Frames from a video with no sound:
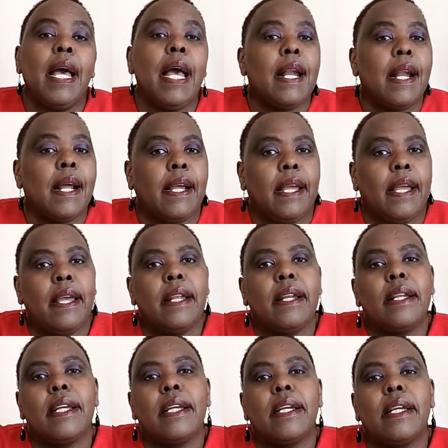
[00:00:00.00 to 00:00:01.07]
And
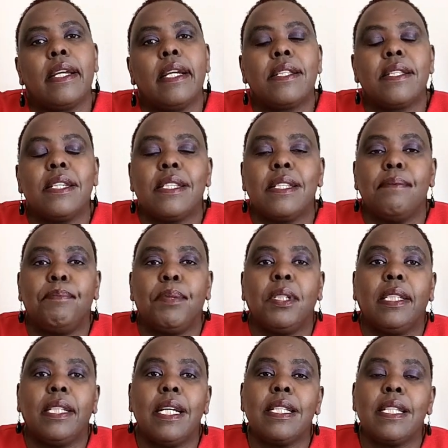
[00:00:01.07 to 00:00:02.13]
again, it is
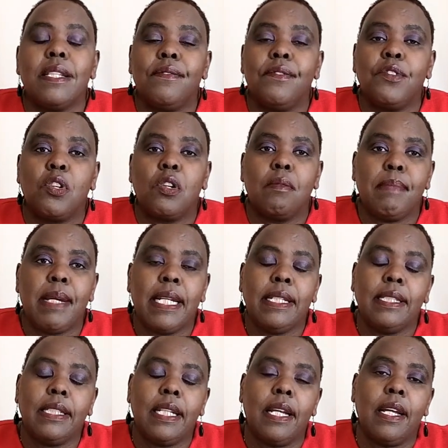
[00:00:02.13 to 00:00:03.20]
important if you
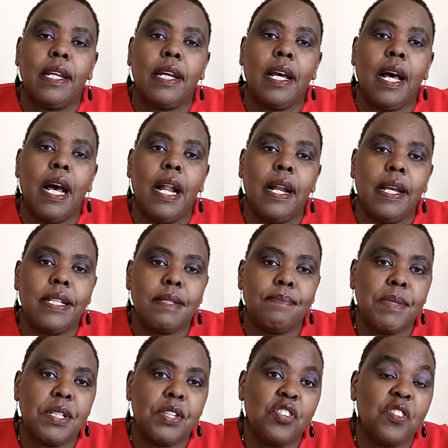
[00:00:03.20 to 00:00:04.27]
comment and let
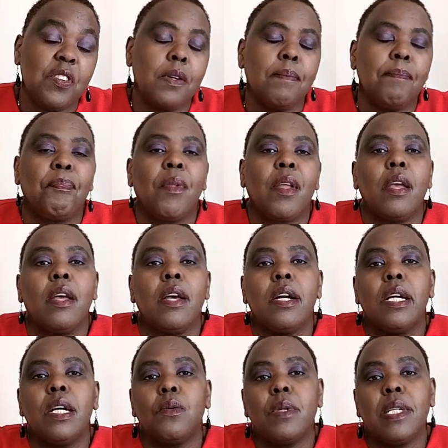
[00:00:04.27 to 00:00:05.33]
me know
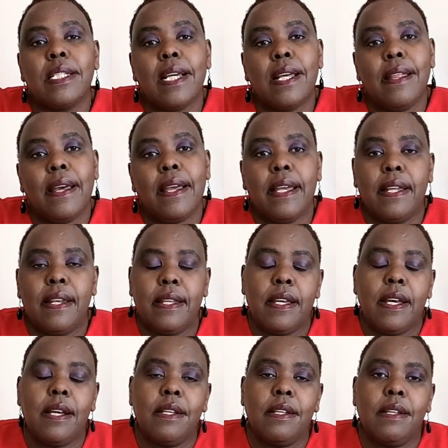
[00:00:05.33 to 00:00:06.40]
which other
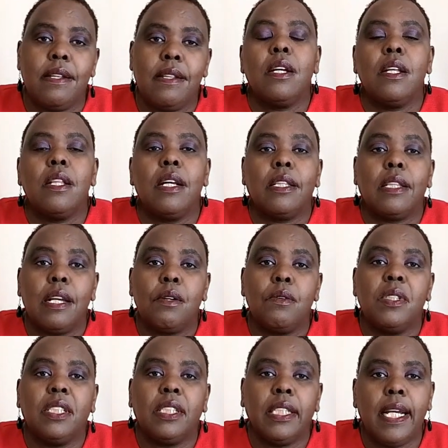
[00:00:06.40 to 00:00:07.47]
area that I
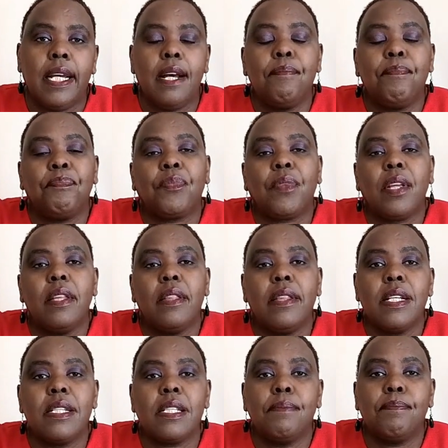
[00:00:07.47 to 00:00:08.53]
could share in
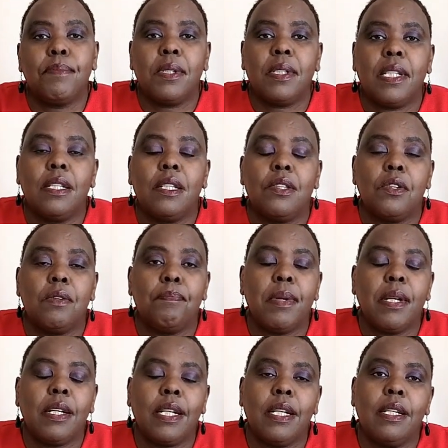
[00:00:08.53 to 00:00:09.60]
this important
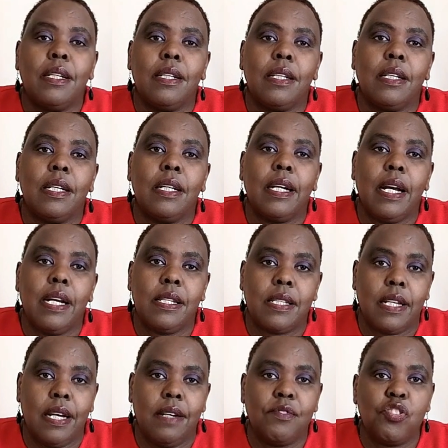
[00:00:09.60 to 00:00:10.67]
topic. As
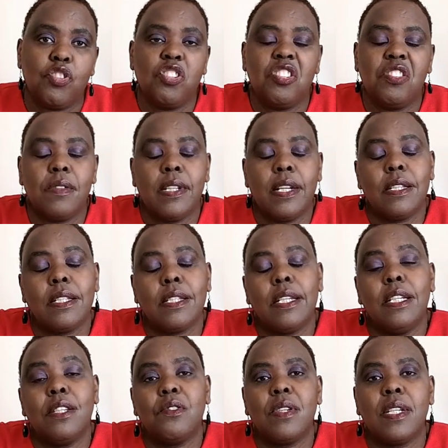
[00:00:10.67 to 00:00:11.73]
I have told you that
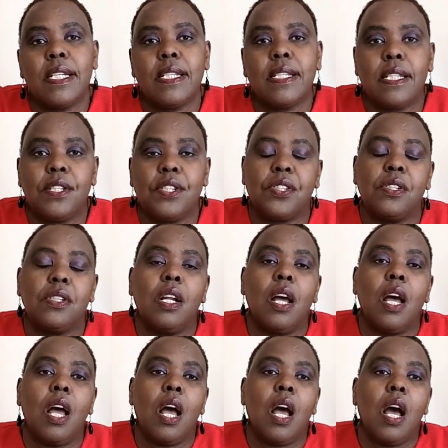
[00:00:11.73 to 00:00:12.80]
in today's session,
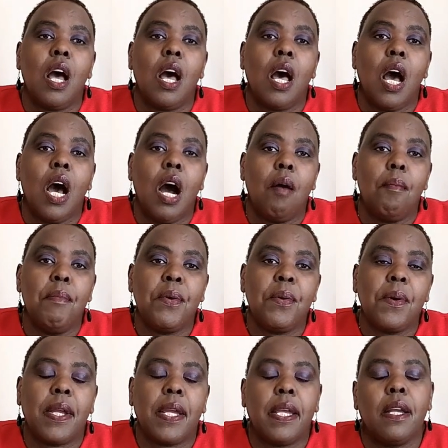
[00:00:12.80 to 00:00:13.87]
I'll be
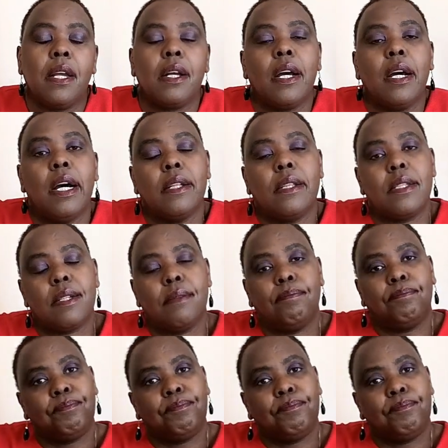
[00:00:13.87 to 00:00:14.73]
looking at